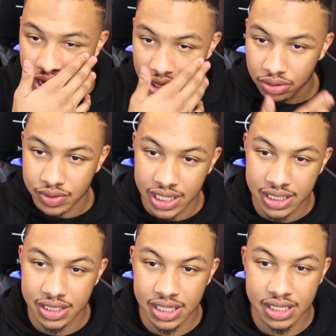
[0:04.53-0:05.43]

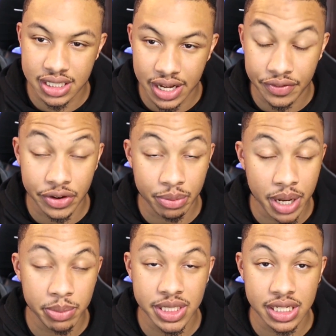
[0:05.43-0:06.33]
LD67, or it
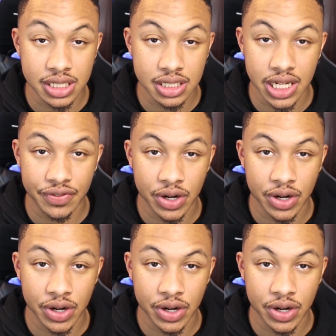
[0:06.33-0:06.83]
might be 67.